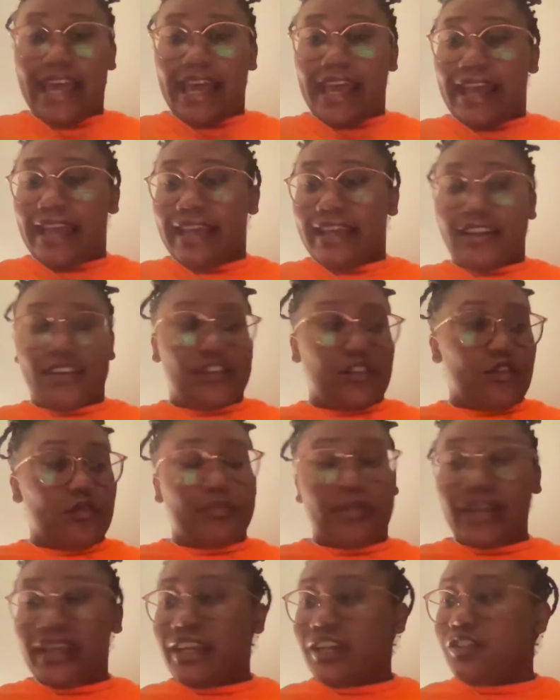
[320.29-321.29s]
And on
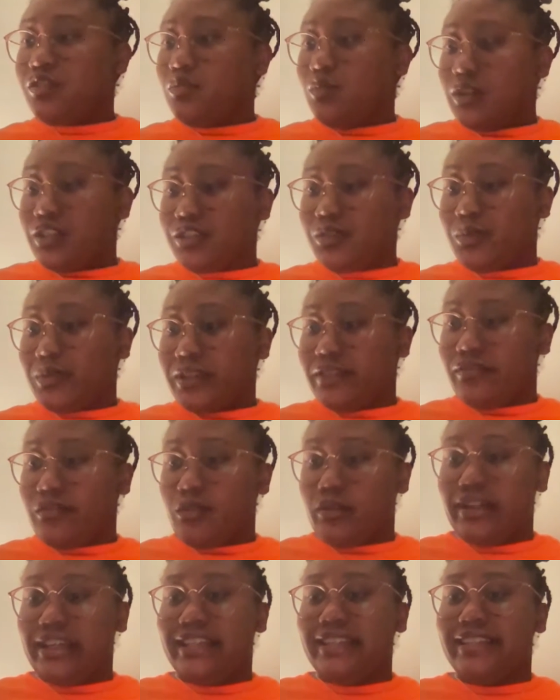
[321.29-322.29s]
page
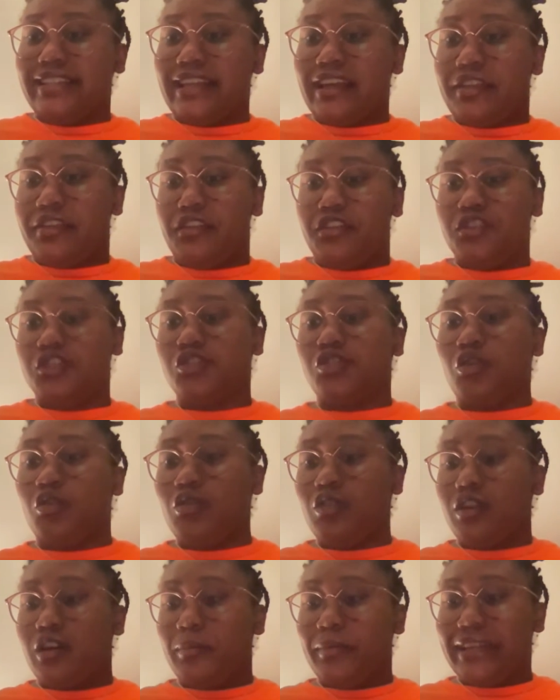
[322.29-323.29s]
124, he said, "The
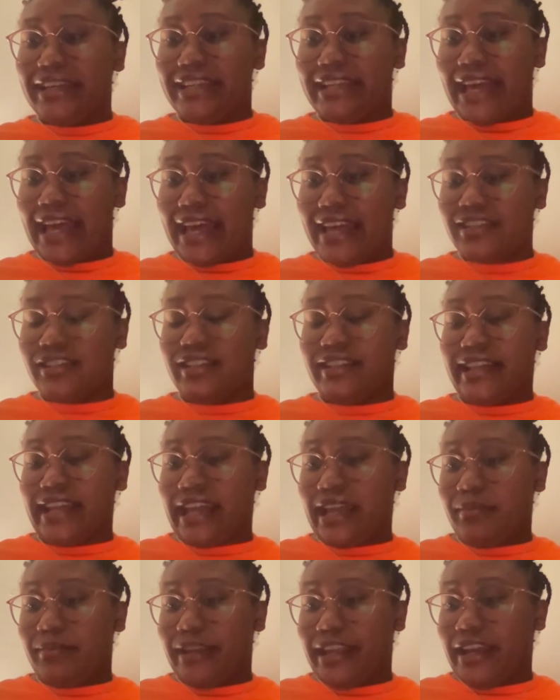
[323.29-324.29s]
storm, it has a
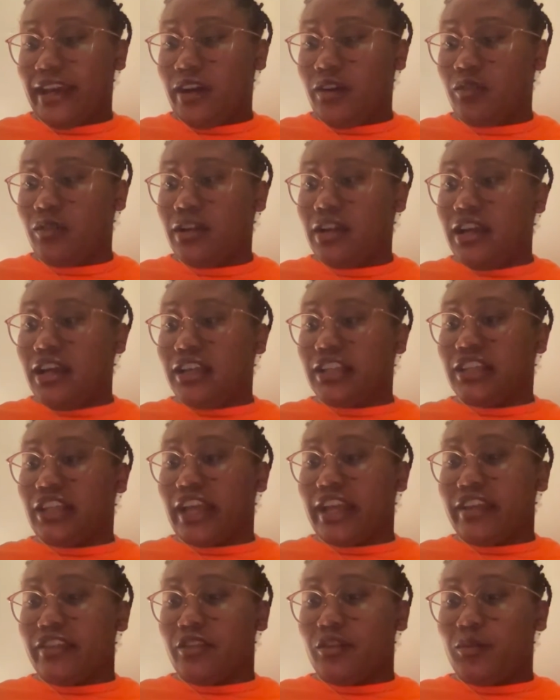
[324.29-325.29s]
name now.
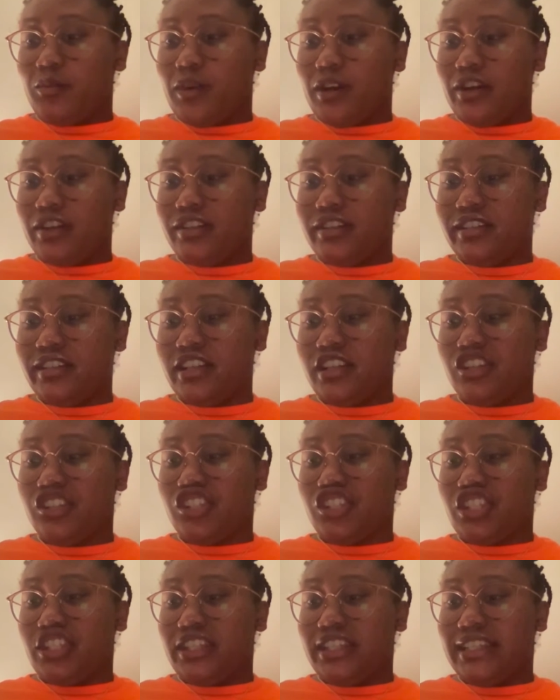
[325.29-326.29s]
Like the worst,
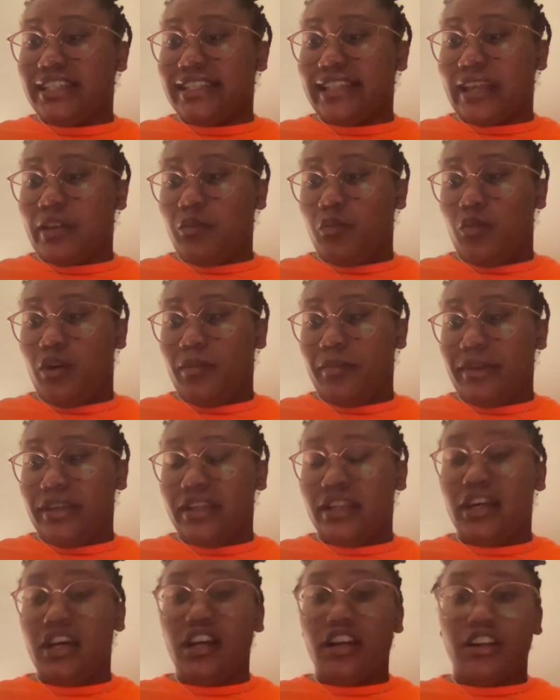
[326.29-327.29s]
she is a
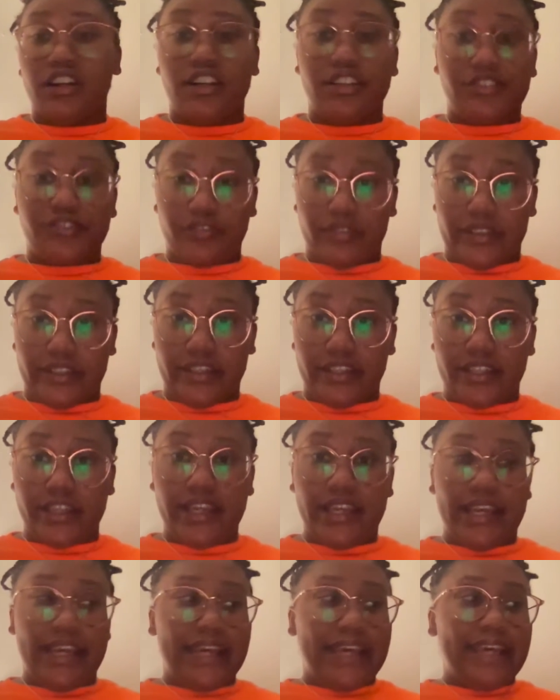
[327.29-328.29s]
woman, Katrina."
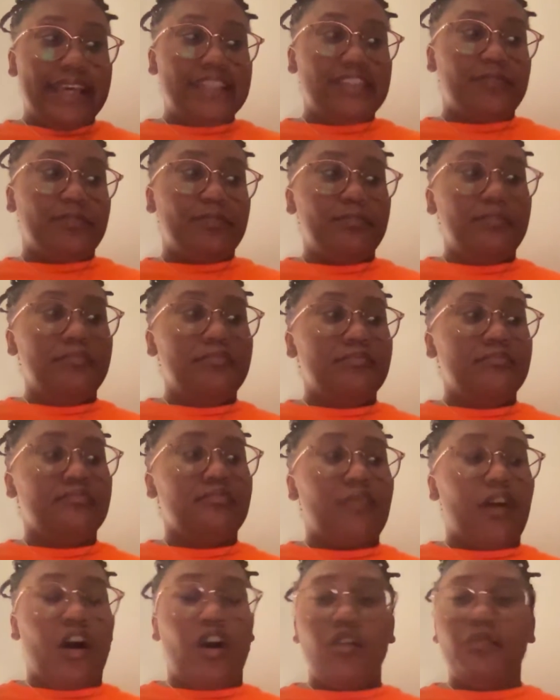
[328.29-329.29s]
He's
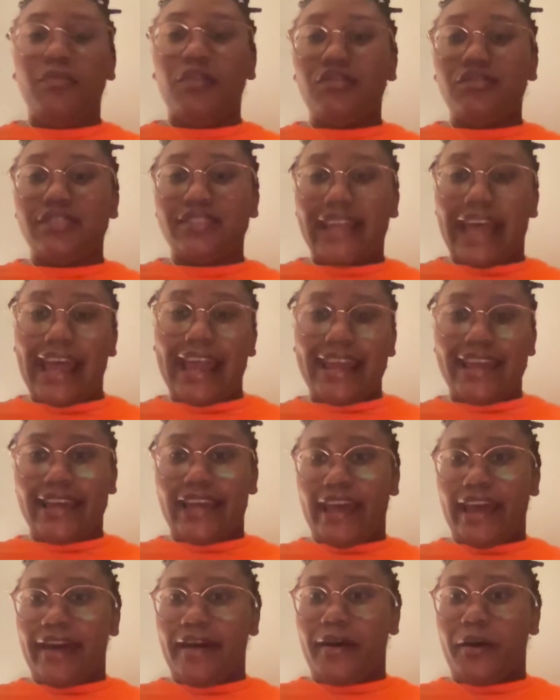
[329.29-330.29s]
almost saying
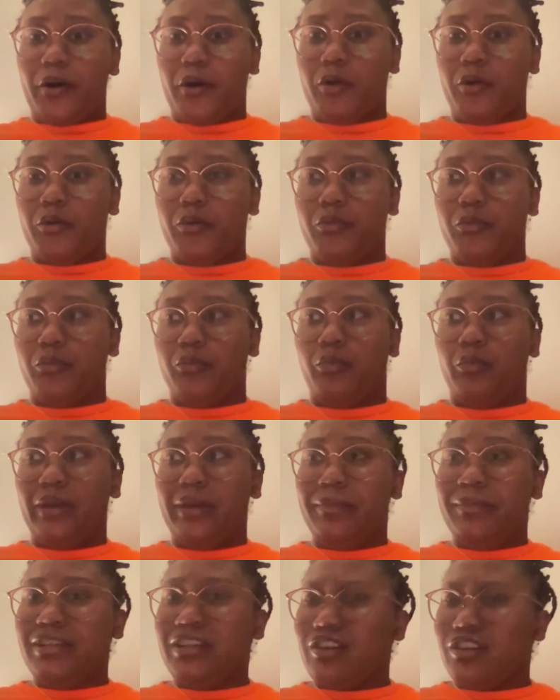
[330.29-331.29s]
how
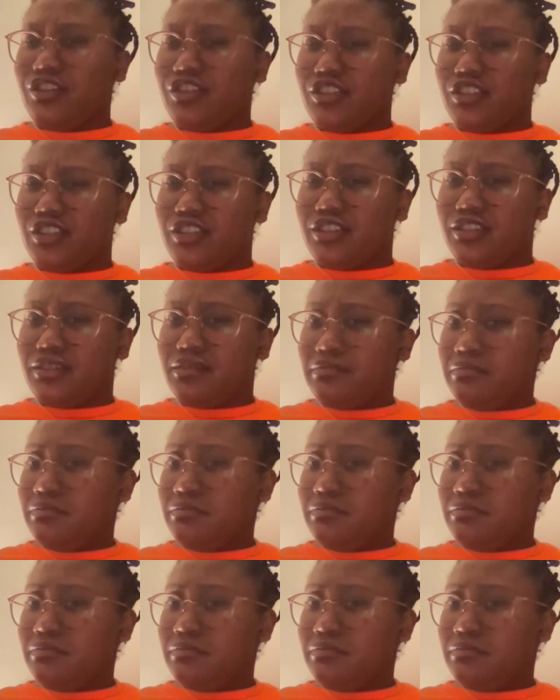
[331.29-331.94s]
women are just